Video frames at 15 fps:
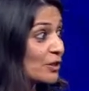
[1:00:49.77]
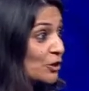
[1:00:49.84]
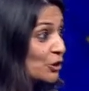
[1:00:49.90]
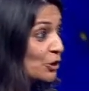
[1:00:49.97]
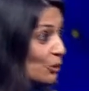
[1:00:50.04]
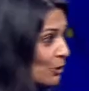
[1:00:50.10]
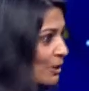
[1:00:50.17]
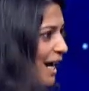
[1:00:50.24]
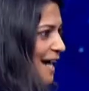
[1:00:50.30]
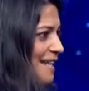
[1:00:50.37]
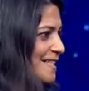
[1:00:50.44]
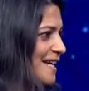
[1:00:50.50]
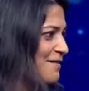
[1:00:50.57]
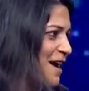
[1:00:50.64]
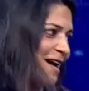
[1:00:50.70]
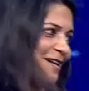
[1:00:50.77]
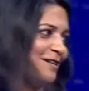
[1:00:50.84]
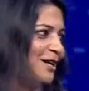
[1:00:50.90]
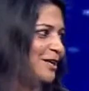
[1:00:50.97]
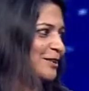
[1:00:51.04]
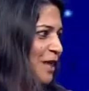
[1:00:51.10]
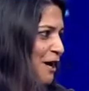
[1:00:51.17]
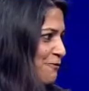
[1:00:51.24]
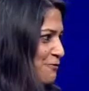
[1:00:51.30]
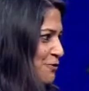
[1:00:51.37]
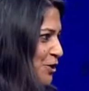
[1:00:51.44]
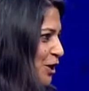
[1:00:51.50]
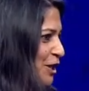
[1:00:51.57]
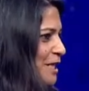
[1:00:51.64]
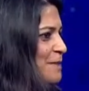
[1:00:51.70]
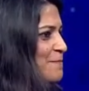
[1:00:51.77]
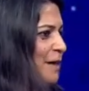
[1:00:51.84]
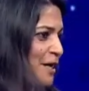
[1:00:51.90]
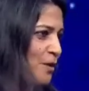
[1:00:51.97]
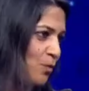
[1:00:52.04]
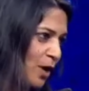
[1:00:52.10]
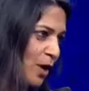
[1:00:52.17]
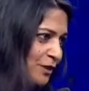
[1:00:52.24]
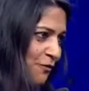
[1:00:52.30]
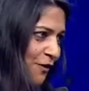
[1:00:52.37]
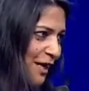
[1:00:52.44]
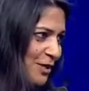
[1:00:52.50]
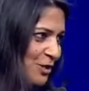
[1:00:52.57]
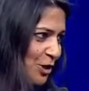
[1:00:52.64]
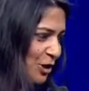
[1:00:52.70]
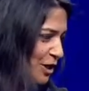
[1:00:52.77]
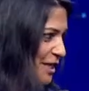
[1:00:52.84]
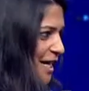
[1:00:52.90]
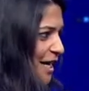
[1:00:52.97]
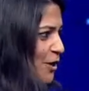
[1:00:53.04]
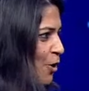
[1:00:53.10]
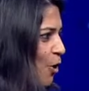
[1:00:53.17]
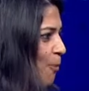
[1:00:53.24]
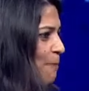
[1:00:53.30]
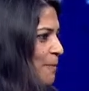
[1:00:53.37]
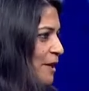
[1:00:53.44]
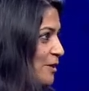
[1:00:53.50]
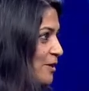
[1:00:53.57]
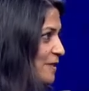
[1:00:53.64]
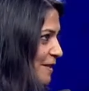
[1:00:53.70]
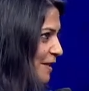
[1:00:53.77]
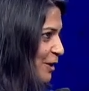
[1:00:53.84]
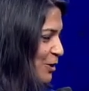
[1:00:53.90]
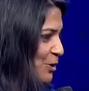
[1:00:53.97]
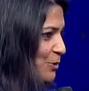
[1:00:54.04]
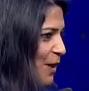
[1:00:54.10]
You guys have had a tough journey, but a worthwhile journey, I hope, because here